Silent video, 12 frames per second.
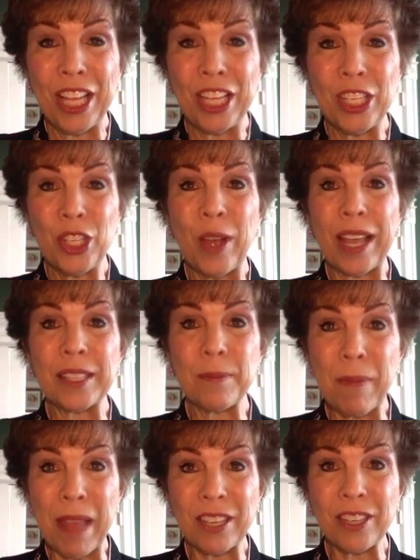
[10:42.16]
to, as
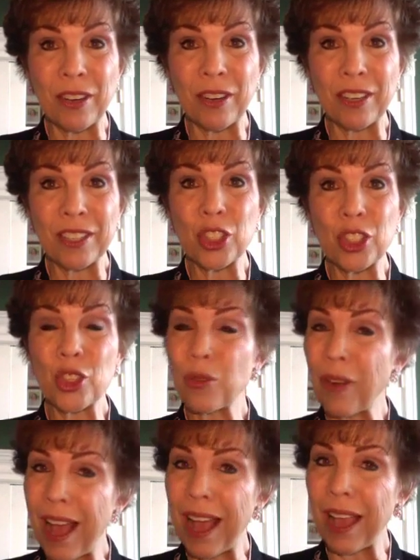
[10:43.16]
mentors,
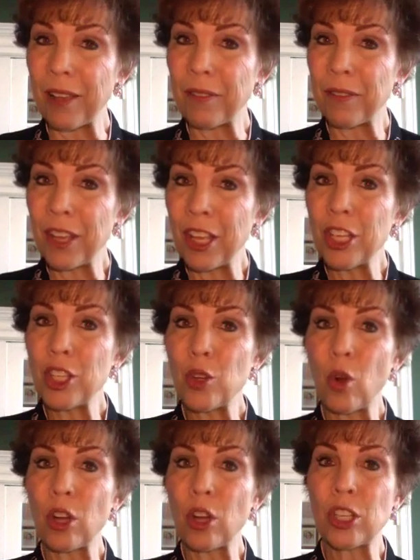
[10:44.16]
strive
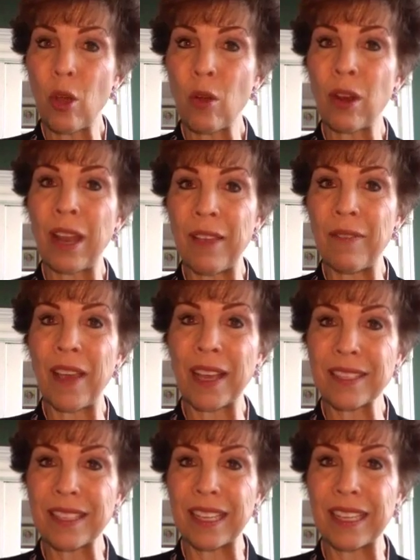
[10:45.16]
toward total life
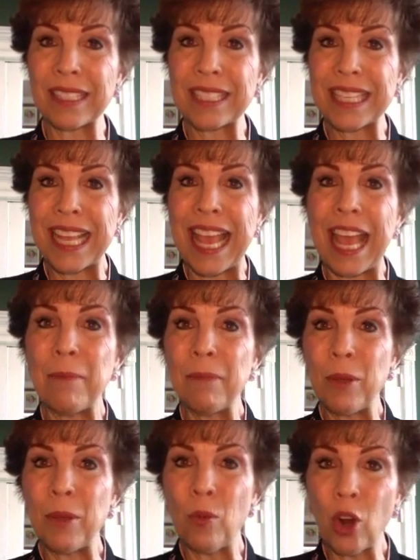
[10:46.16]
excellence and
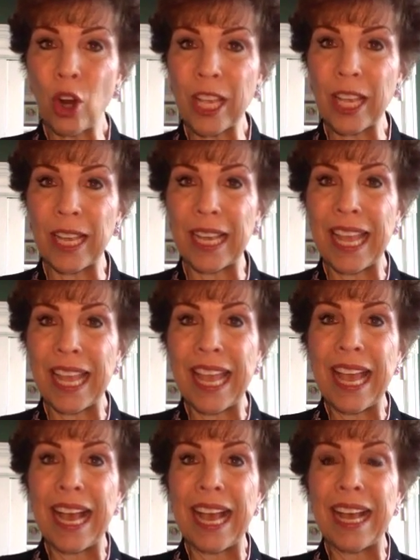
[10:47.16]
be working
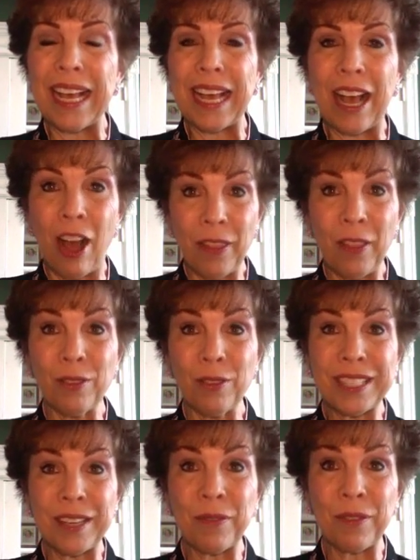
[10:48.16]
on
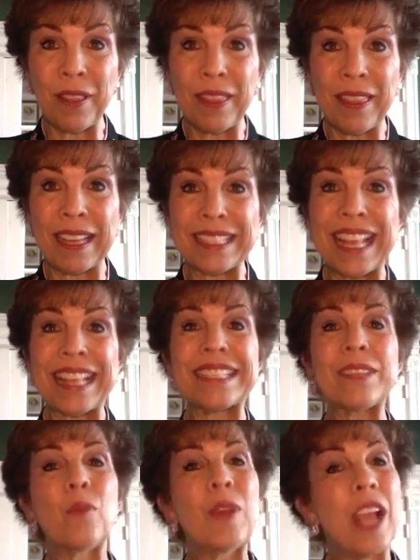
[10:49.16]
those different things
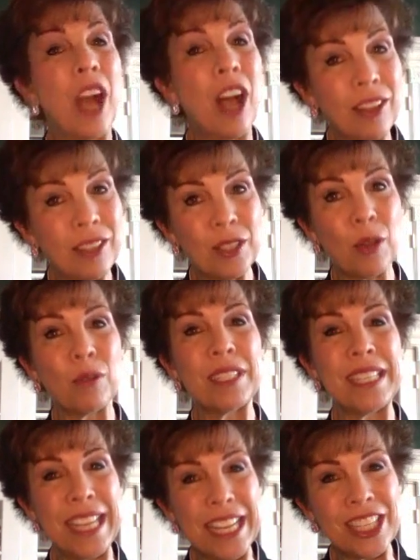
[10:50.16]
as we also
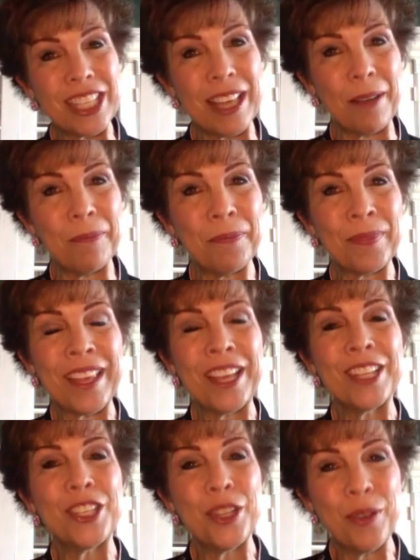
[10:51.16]
teach them
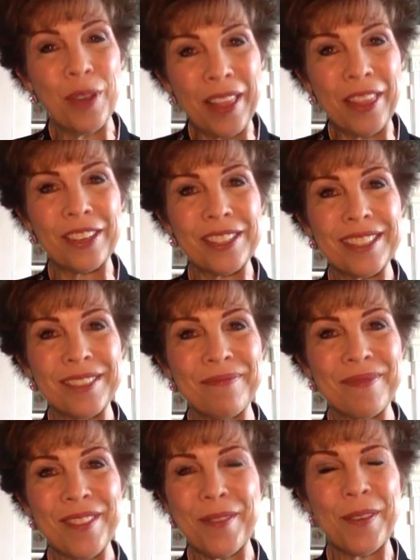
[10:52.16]
to others
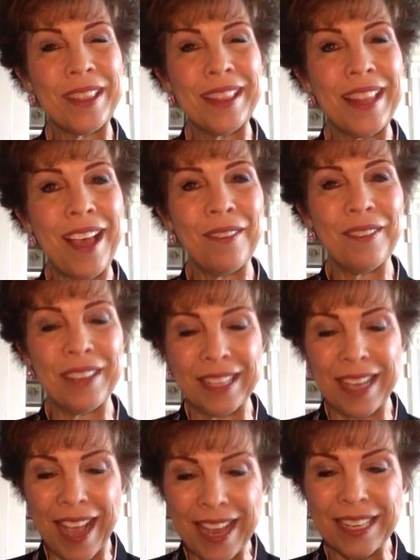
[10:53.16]
with love and
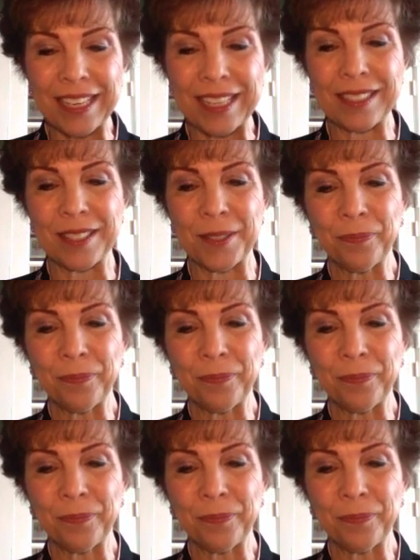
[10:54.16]
kindness.